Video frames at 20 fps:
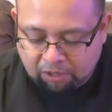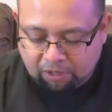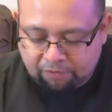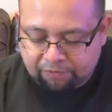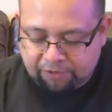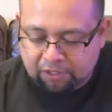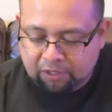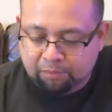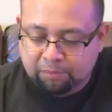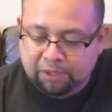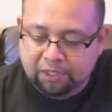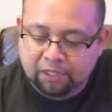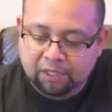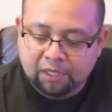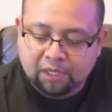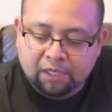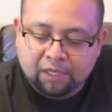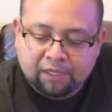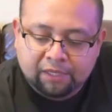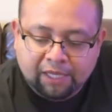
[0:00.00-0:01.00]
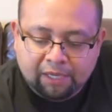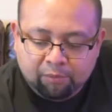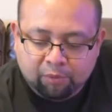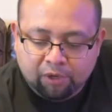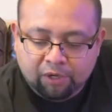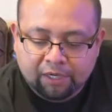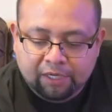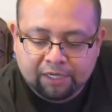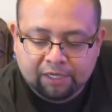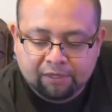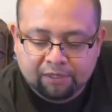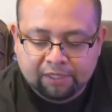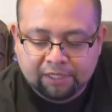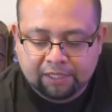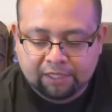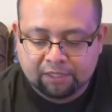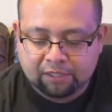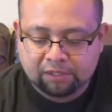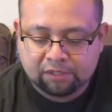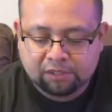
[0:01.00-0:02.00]
off here, but they were here and
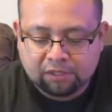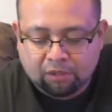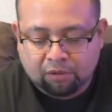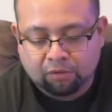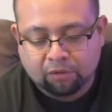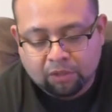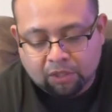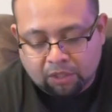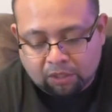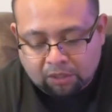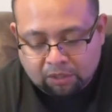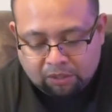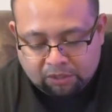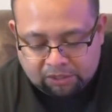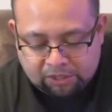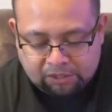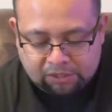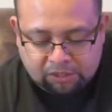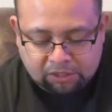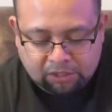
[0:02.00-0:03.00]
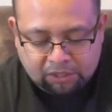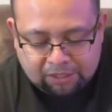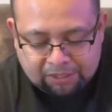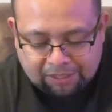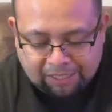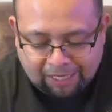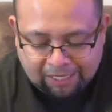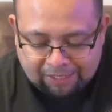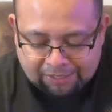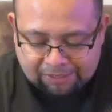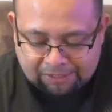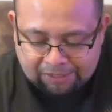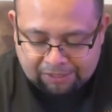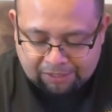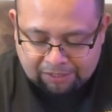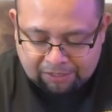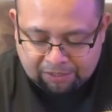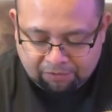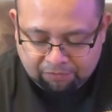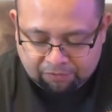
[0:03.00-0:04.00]
here, so just so you can kind of see
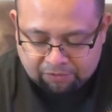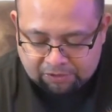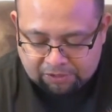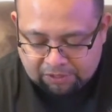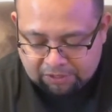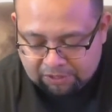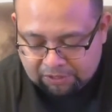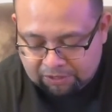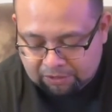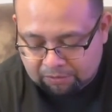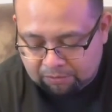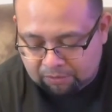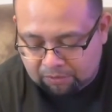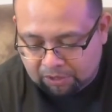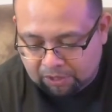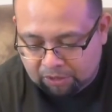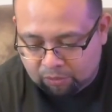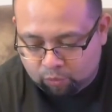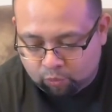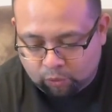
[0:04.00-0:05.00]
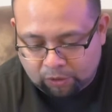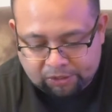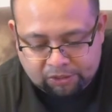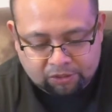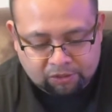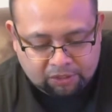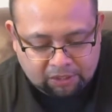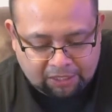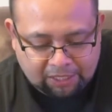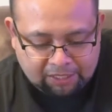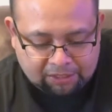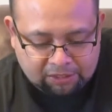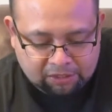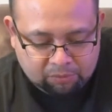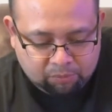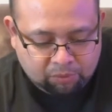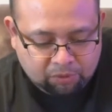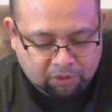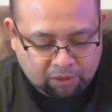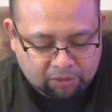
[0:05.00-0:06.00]
the difference in what you can actually
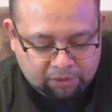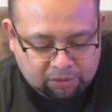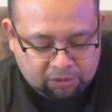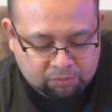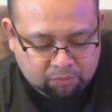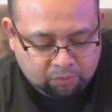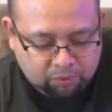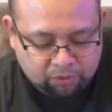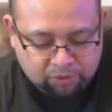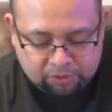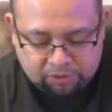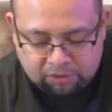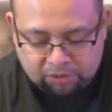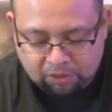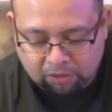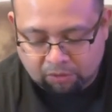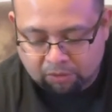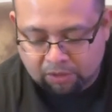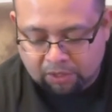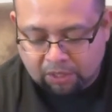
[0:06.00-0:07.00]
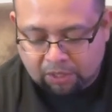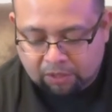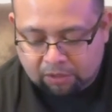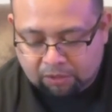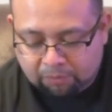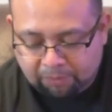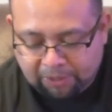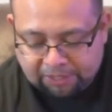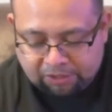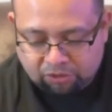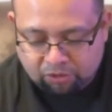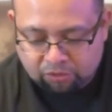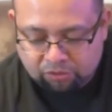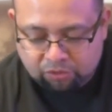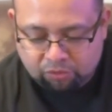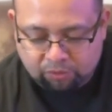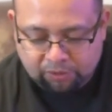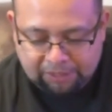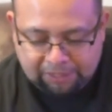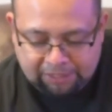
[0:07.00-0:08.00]
put on these boards. So the Metro
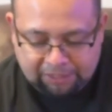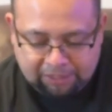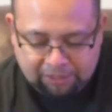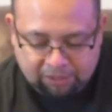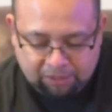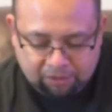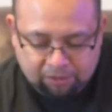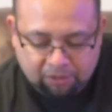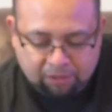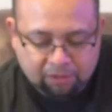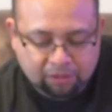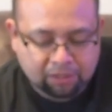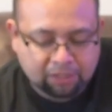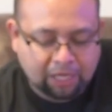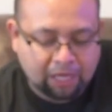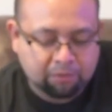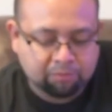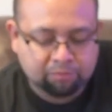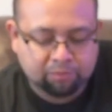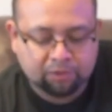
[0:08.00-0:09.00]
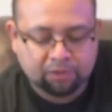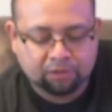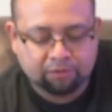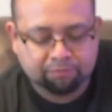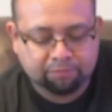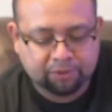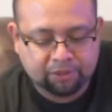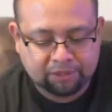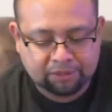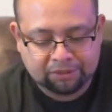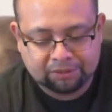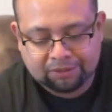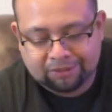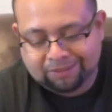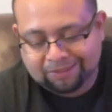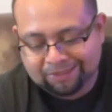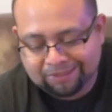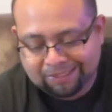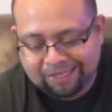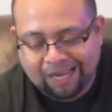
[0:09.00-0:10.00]
20 here, capable of putting
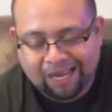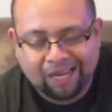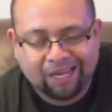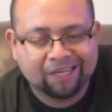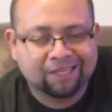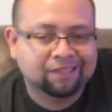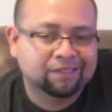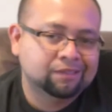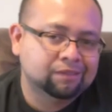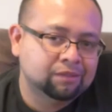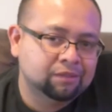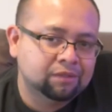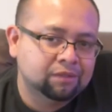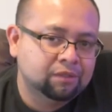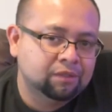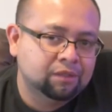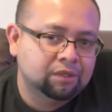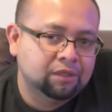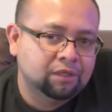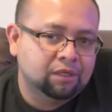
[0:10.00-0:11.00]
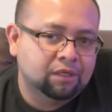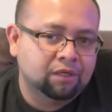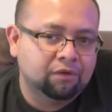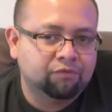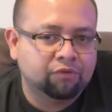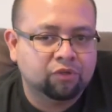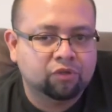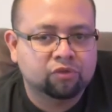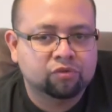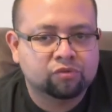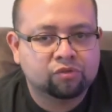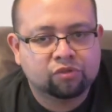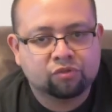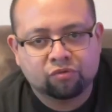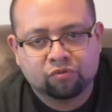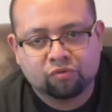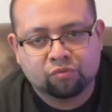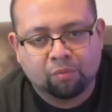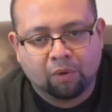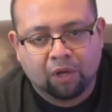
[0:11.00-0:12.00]
9 if you use 2
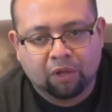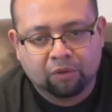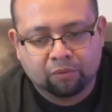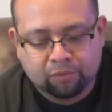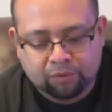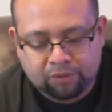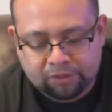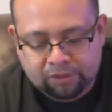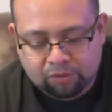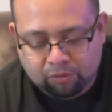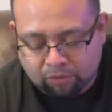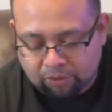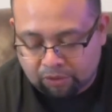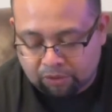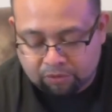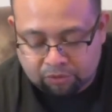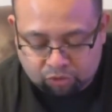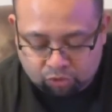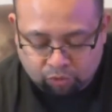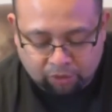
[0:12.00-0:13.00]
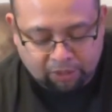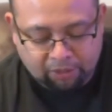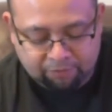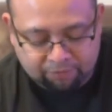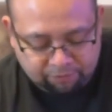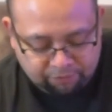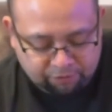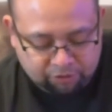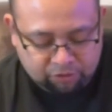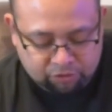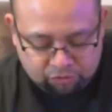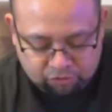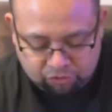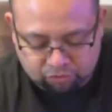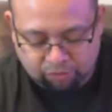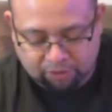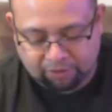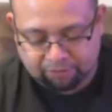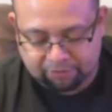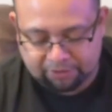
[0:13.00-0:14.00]
smaller ones, or 12 if you use
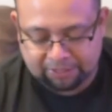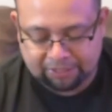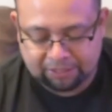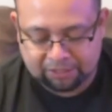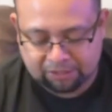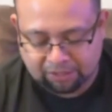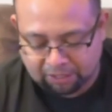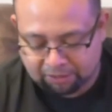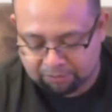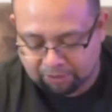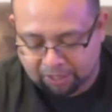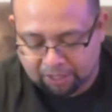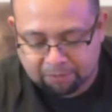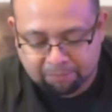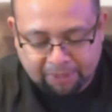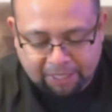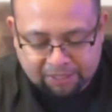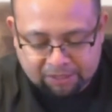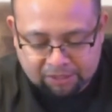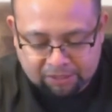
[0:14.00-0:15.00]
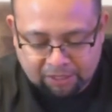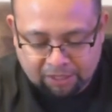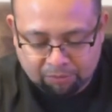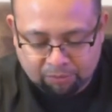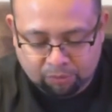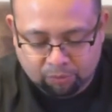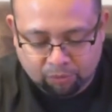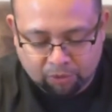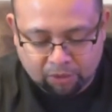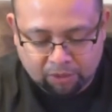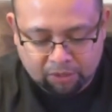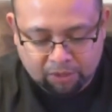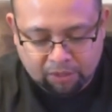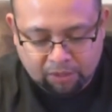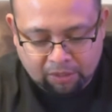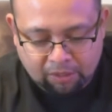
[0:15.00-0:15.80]
12 of these. I'd imagine they would work.